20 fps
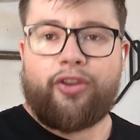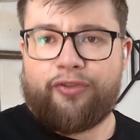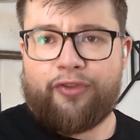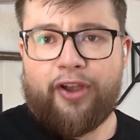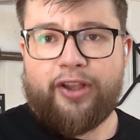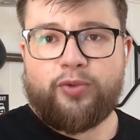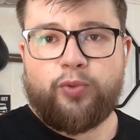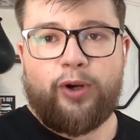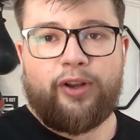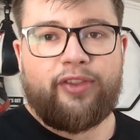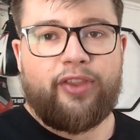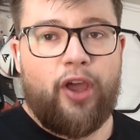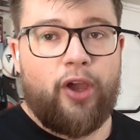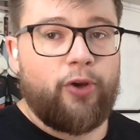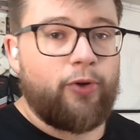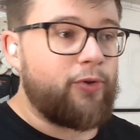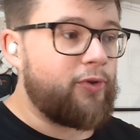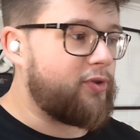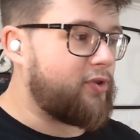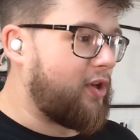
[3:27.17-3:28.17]
the first one of
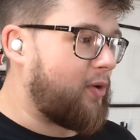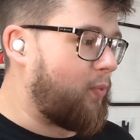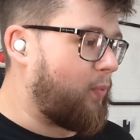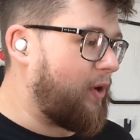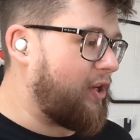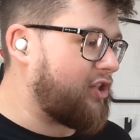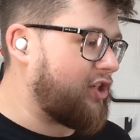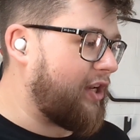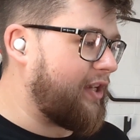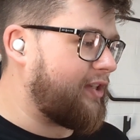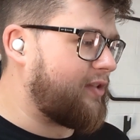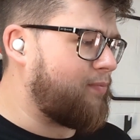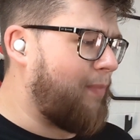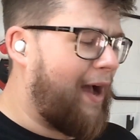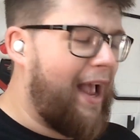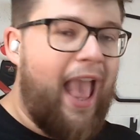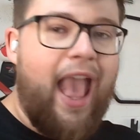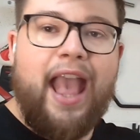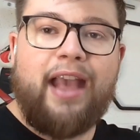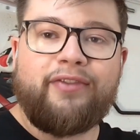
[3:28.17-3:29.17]
those, which is my
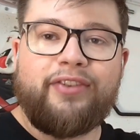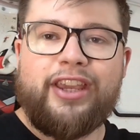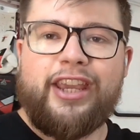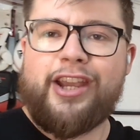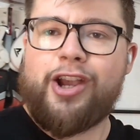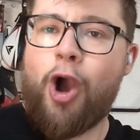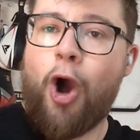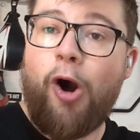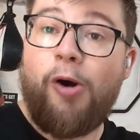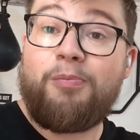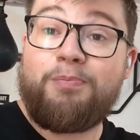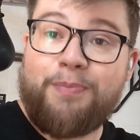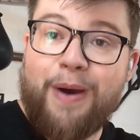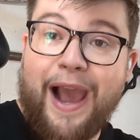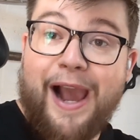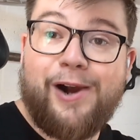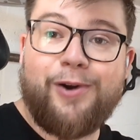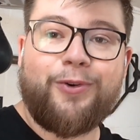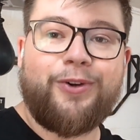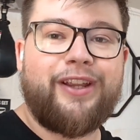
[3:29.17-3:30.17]
heavy
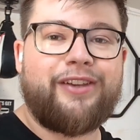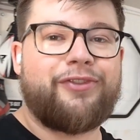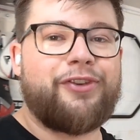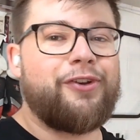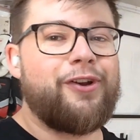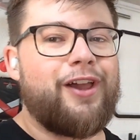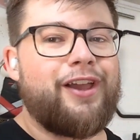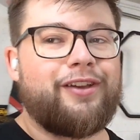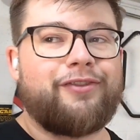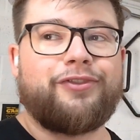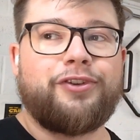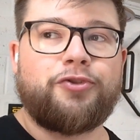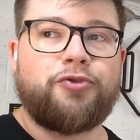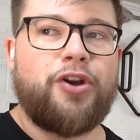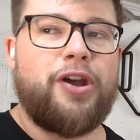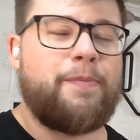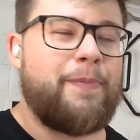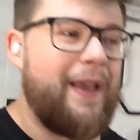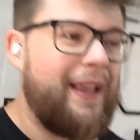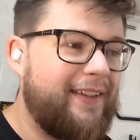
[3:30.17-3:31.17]
compound, if you like, for
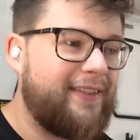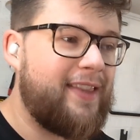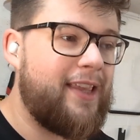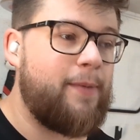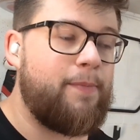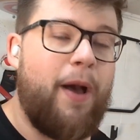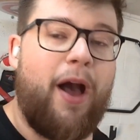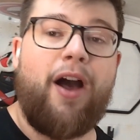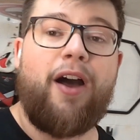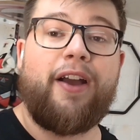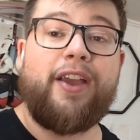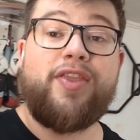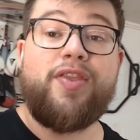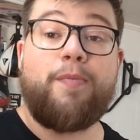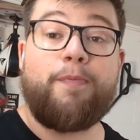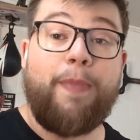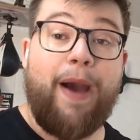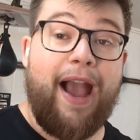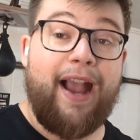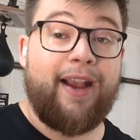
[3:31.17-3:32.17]
grip, is the behind the
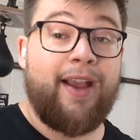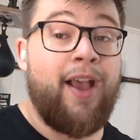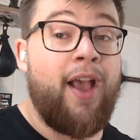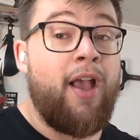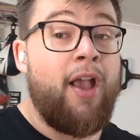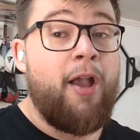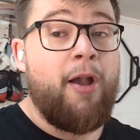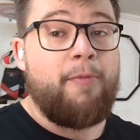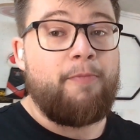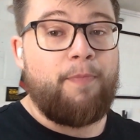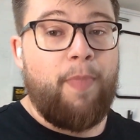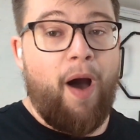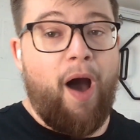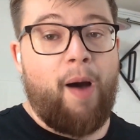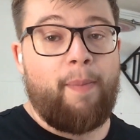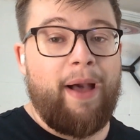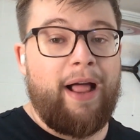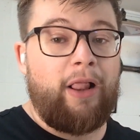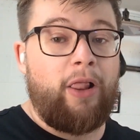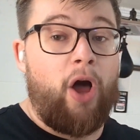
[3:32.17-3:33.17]
back
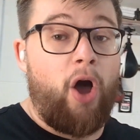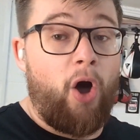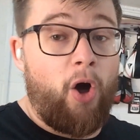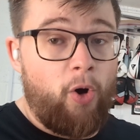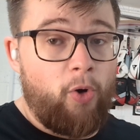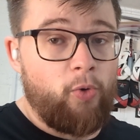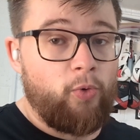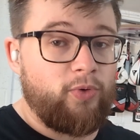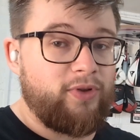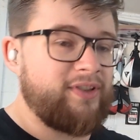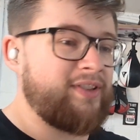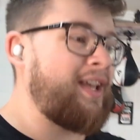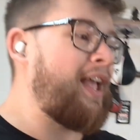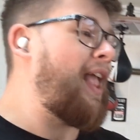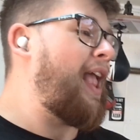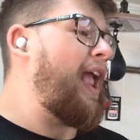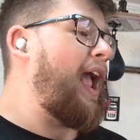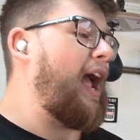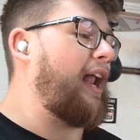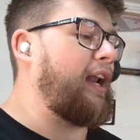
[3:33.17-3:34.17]
barbell holds.
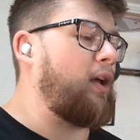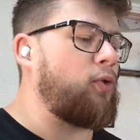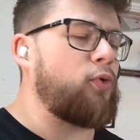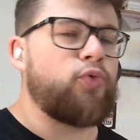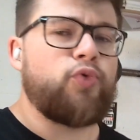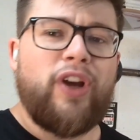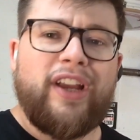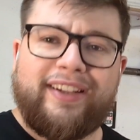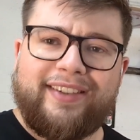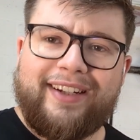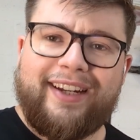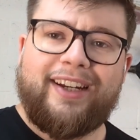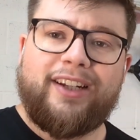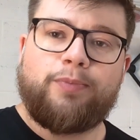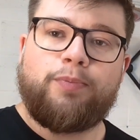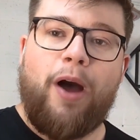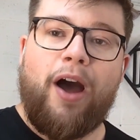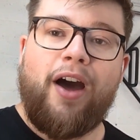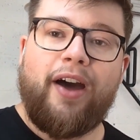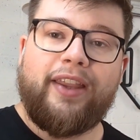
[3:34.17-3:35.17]
And now the reason it is
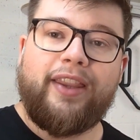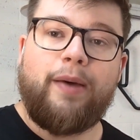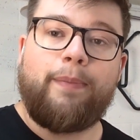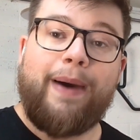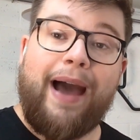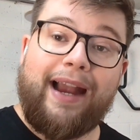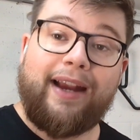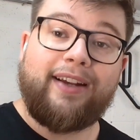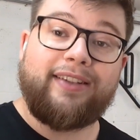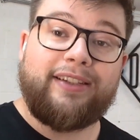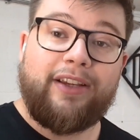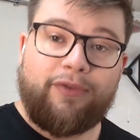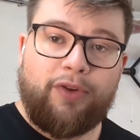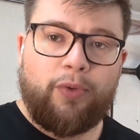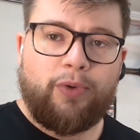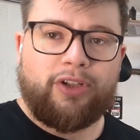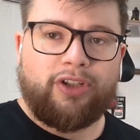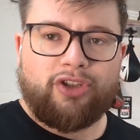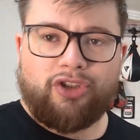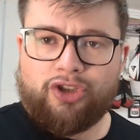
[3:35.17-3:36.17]
behind the back, because if you
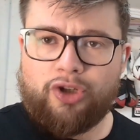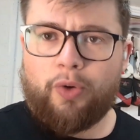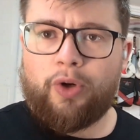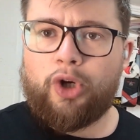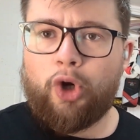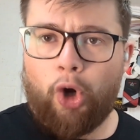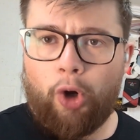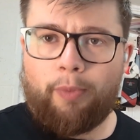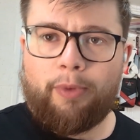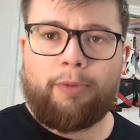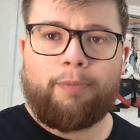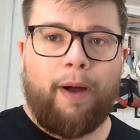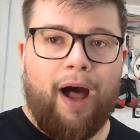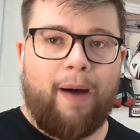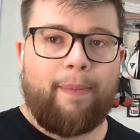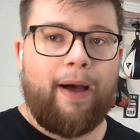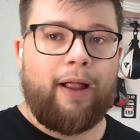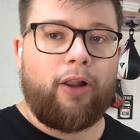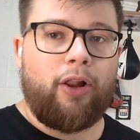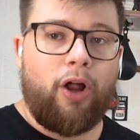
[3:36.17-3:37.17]
were to just do a normal
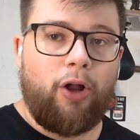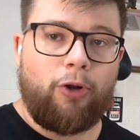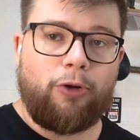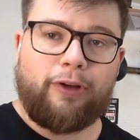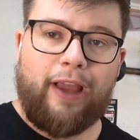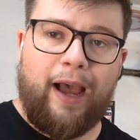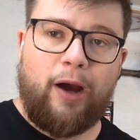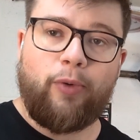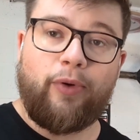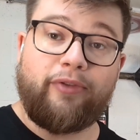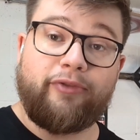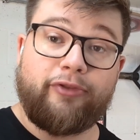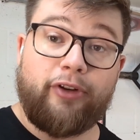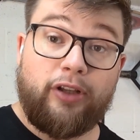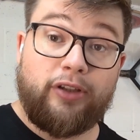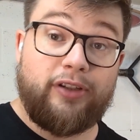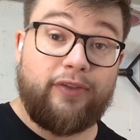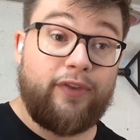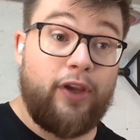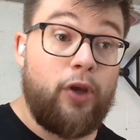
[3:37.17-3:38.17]
barbell hold out in
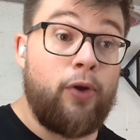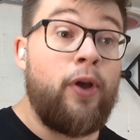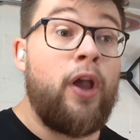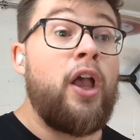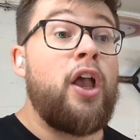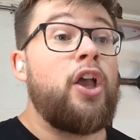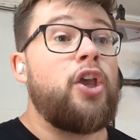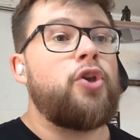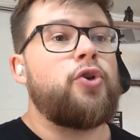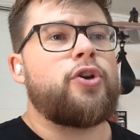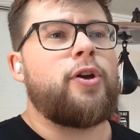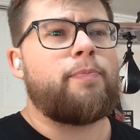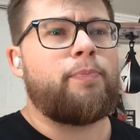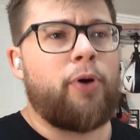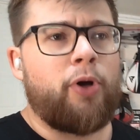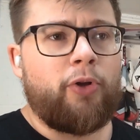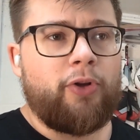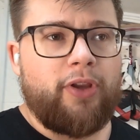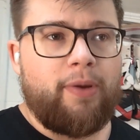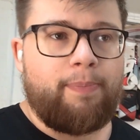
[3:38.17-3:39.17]
front of you, you could
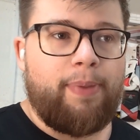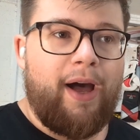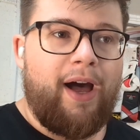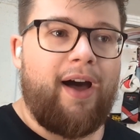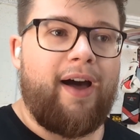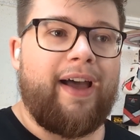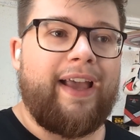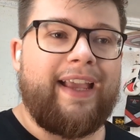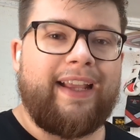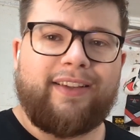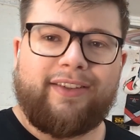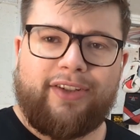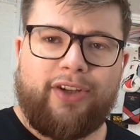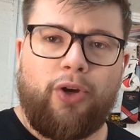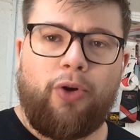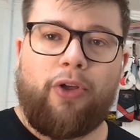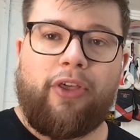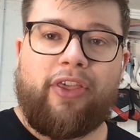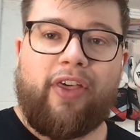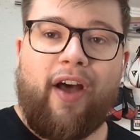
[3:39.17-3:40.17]
pull the bar into
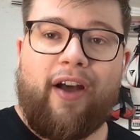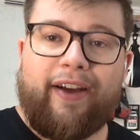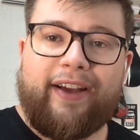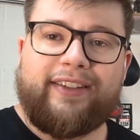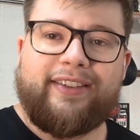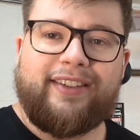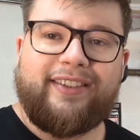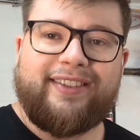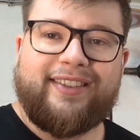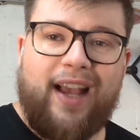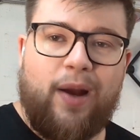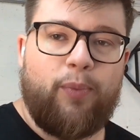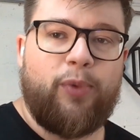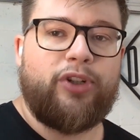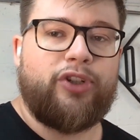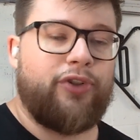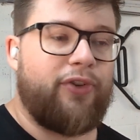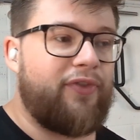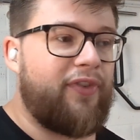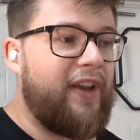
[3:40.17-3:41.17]
your thighs and
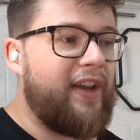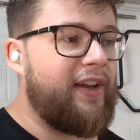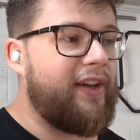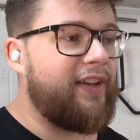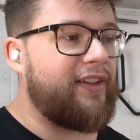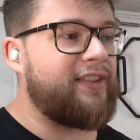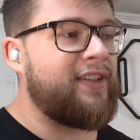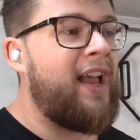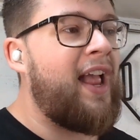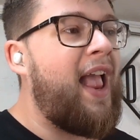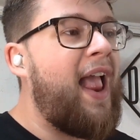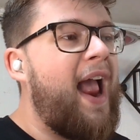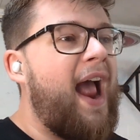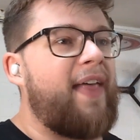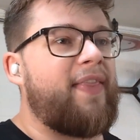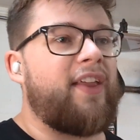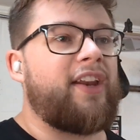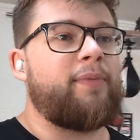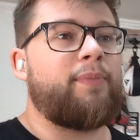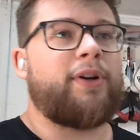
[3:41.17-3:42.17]
sandwich your fingers,
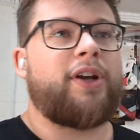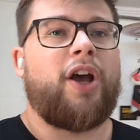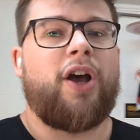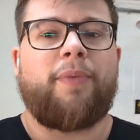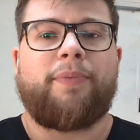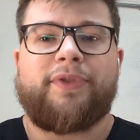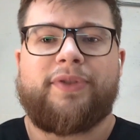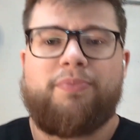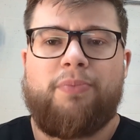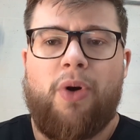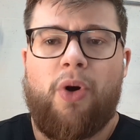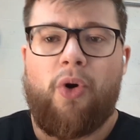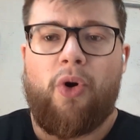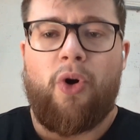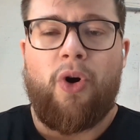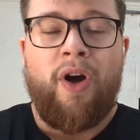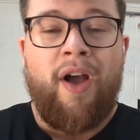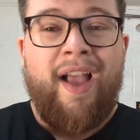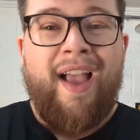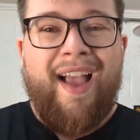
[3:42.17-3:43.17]
and then it becomes
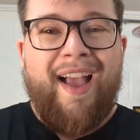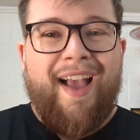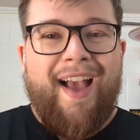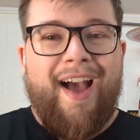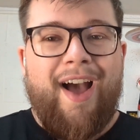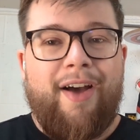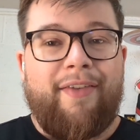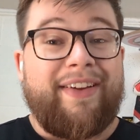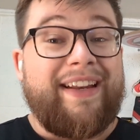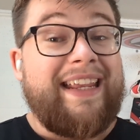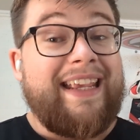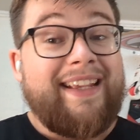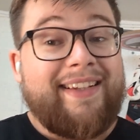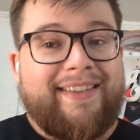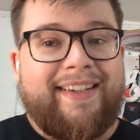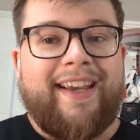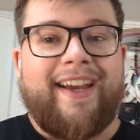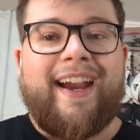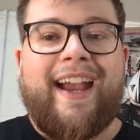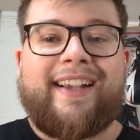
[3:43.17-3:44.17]
more of an
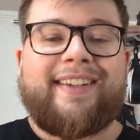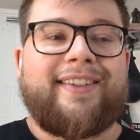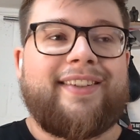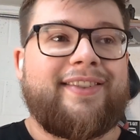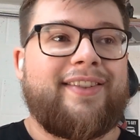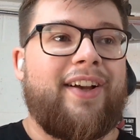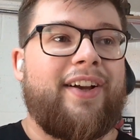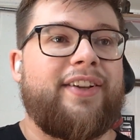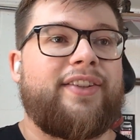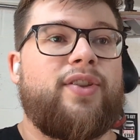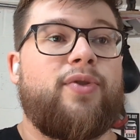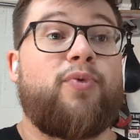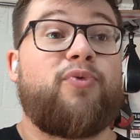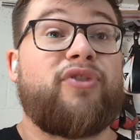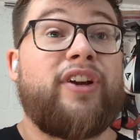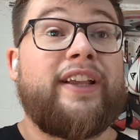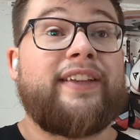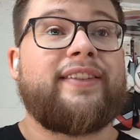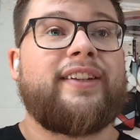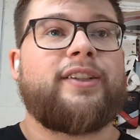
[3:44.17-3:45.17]
easier exercise. The
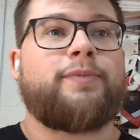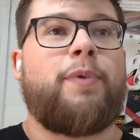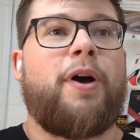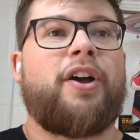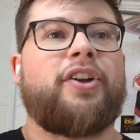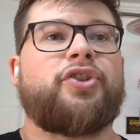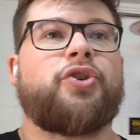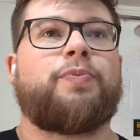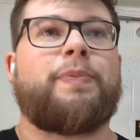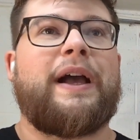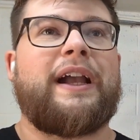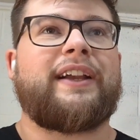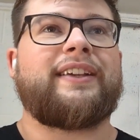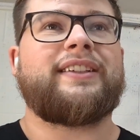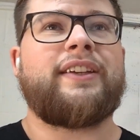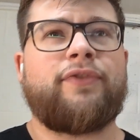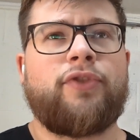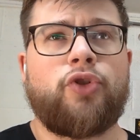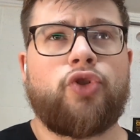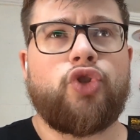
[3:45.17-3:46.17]
reason it's behind your back is
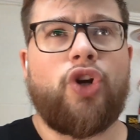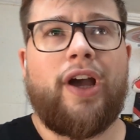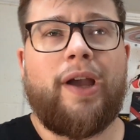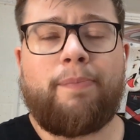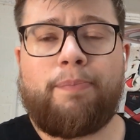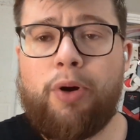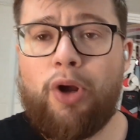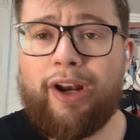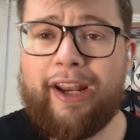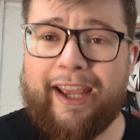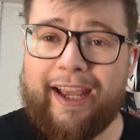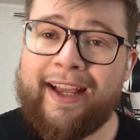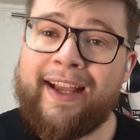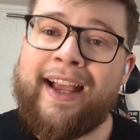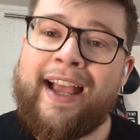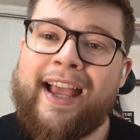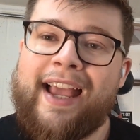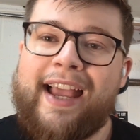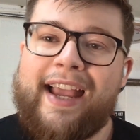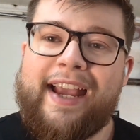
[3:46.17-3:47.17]
if you try and pull it
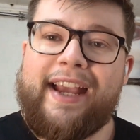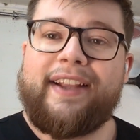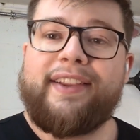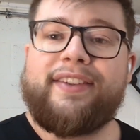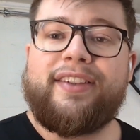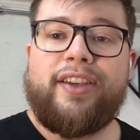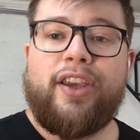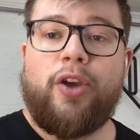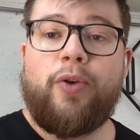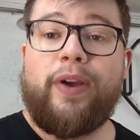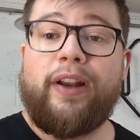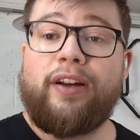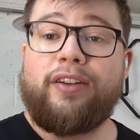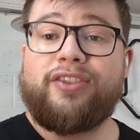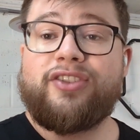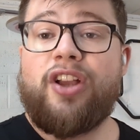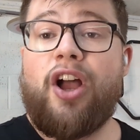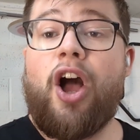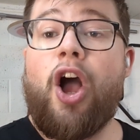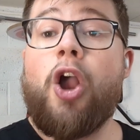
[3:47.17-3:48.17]
into you, it'll
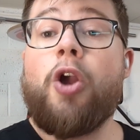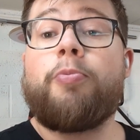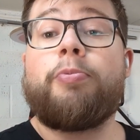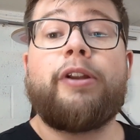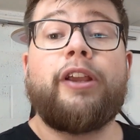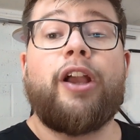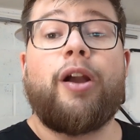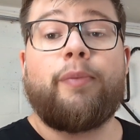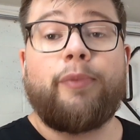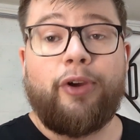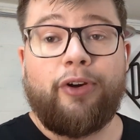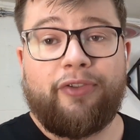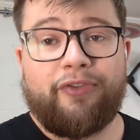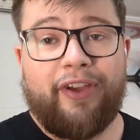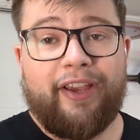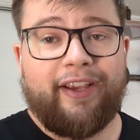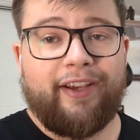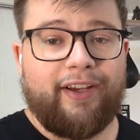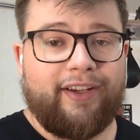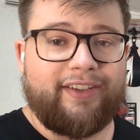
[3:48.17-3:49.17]
start opening up your
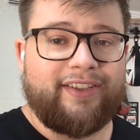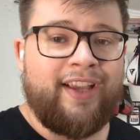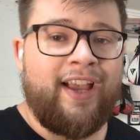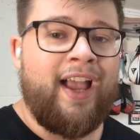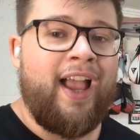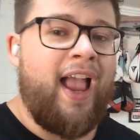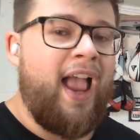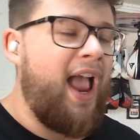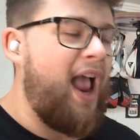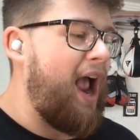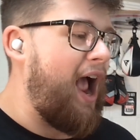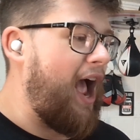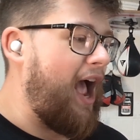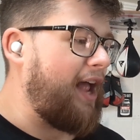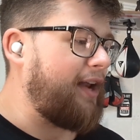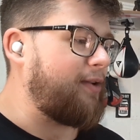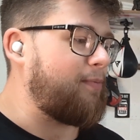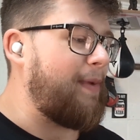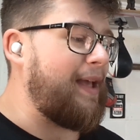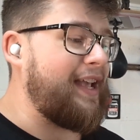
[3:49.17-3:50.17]
fingers
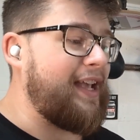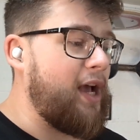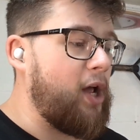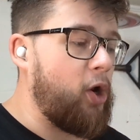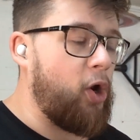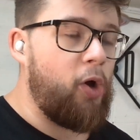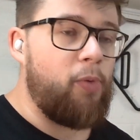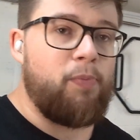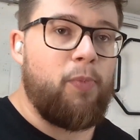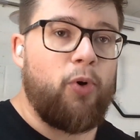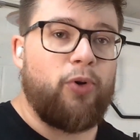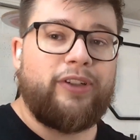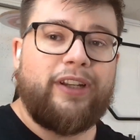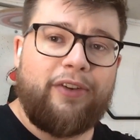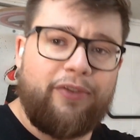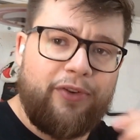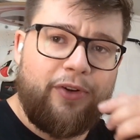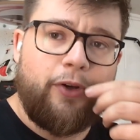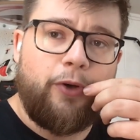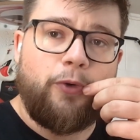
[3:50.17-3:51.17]
and make it a lot more
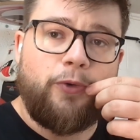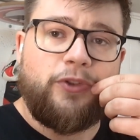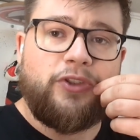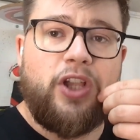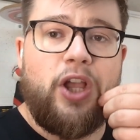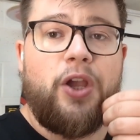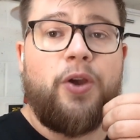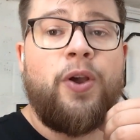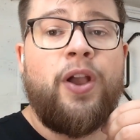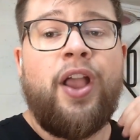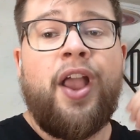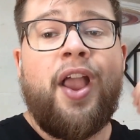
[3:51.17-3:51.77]
difficult. So